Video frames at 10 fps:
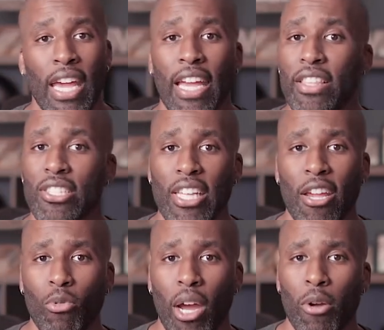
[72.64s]
And the
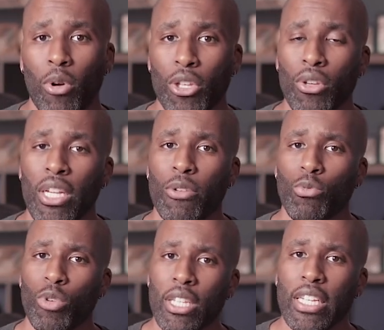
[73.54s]
same way where you
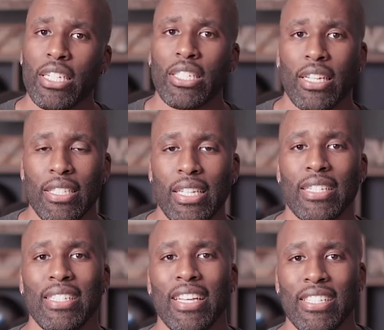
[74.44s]
can really adjust the
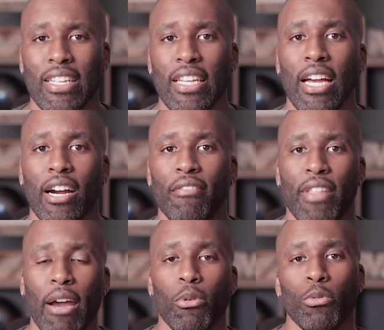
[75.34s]
intensity of
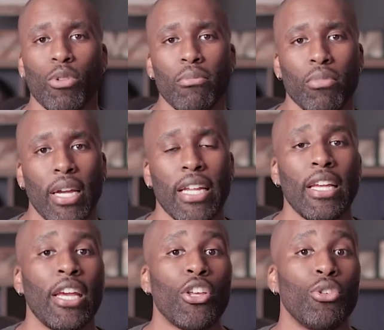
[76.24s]
that with Rembrandt,
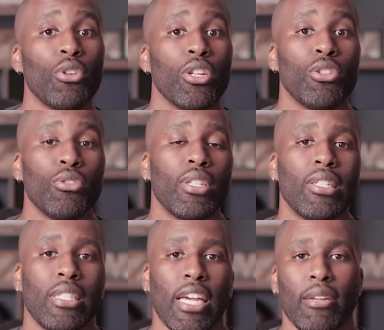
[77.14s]
you can do the
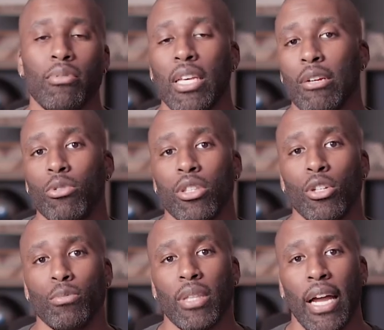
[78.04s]
same thing with
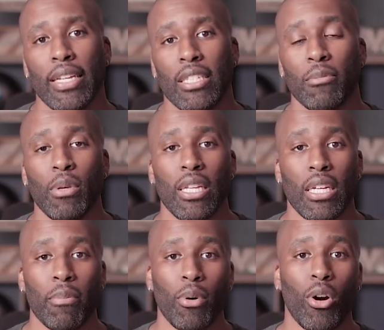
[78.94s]
loop lighting
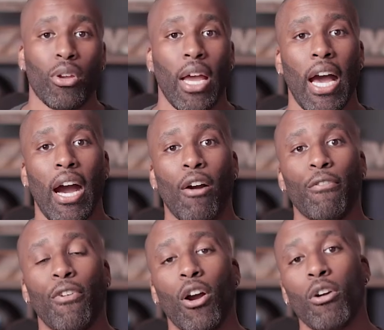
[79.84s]
depending upon how
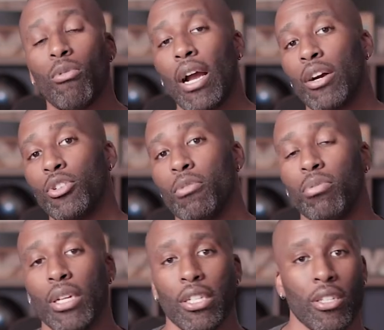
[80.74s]
far around you
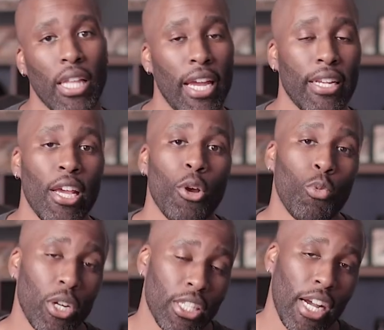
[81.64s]
bring your light,
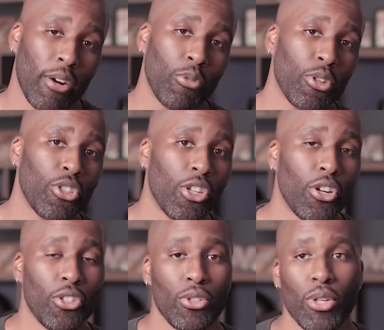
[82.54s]
which I will
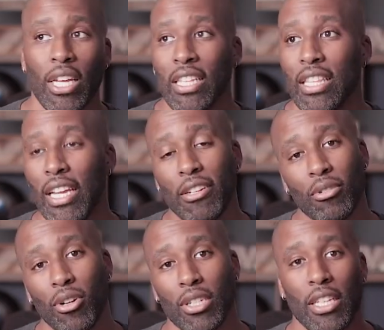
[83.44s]
show you later
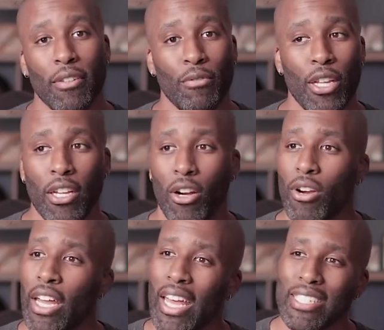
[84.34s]
on in the video.
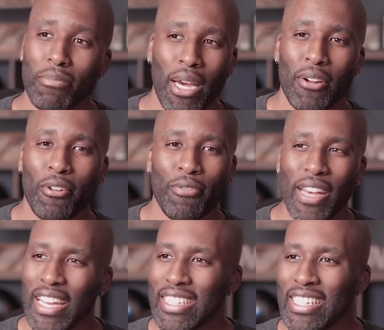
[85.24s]
As a matter of
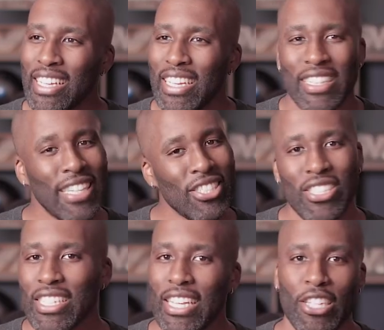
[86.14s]
fact, let's
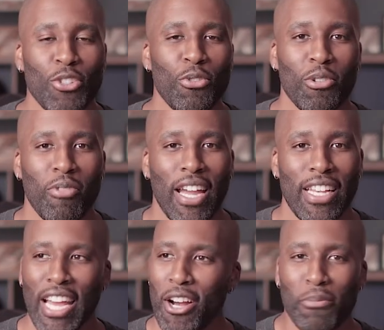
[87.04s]
just get into it right
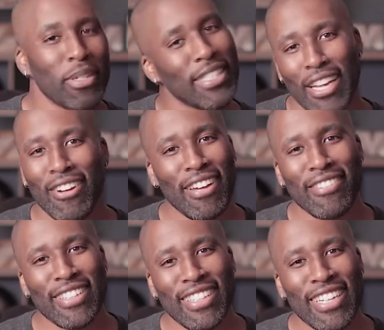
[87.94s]
now because I don't have
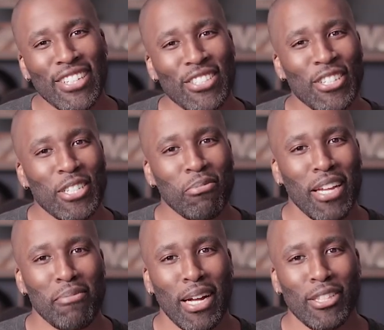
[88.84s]
anything else to
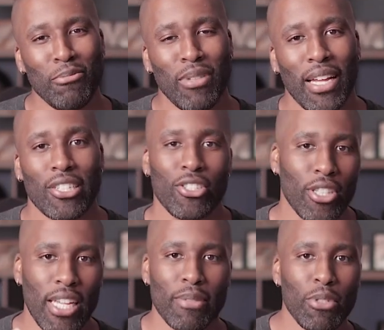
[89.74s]
explain about loop lighting. So
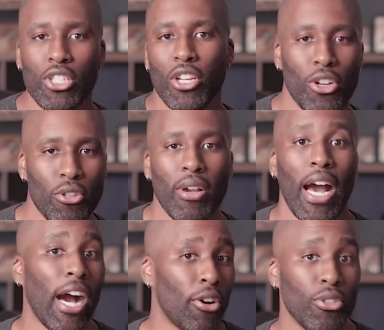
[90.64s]
let me show you
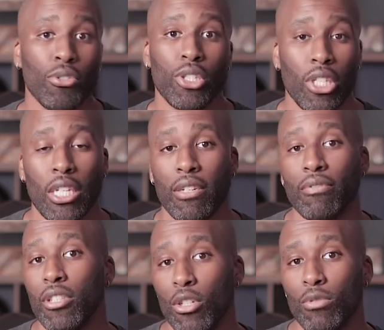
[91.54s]
how you
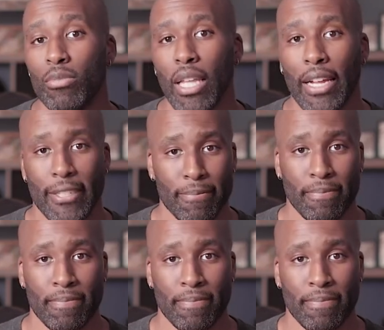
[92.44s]
achieve loop lighting.